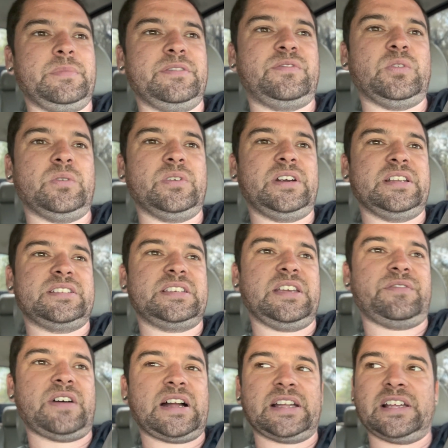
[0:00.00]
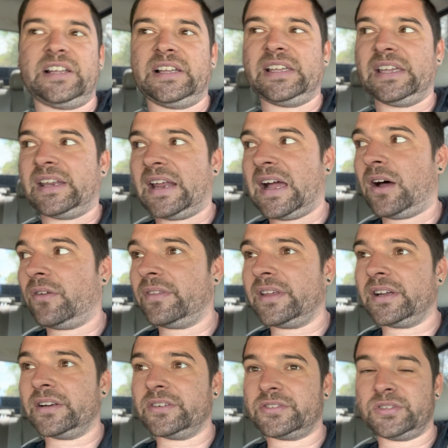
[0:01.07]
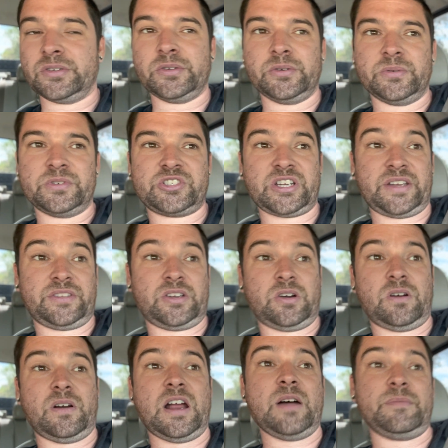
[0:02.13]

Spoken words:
before and see if I can get out there to check the car out